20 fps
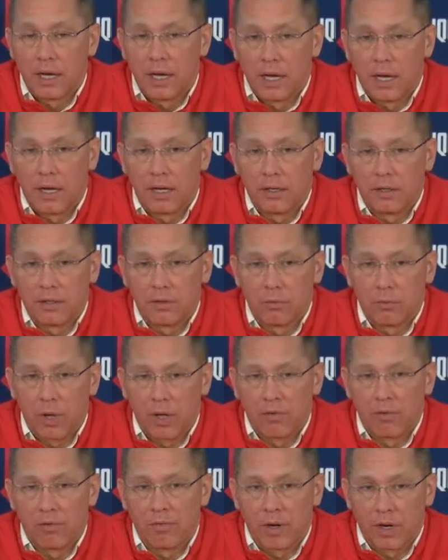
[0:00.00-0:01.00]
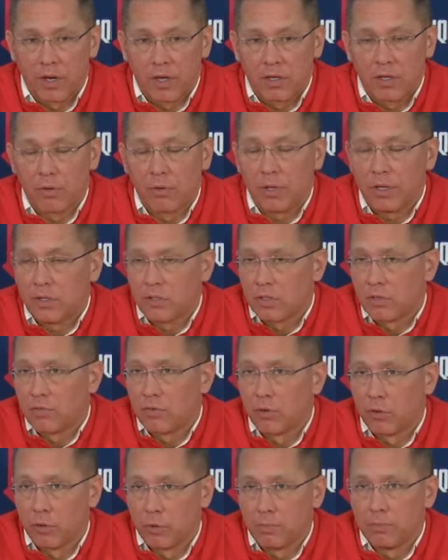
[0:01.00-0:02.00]
We have a very
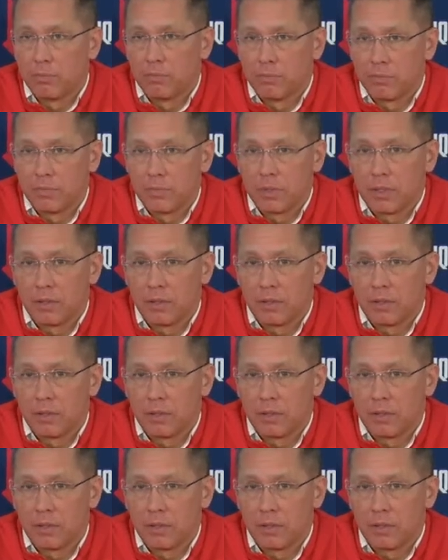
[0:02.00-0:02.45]
cohesive group.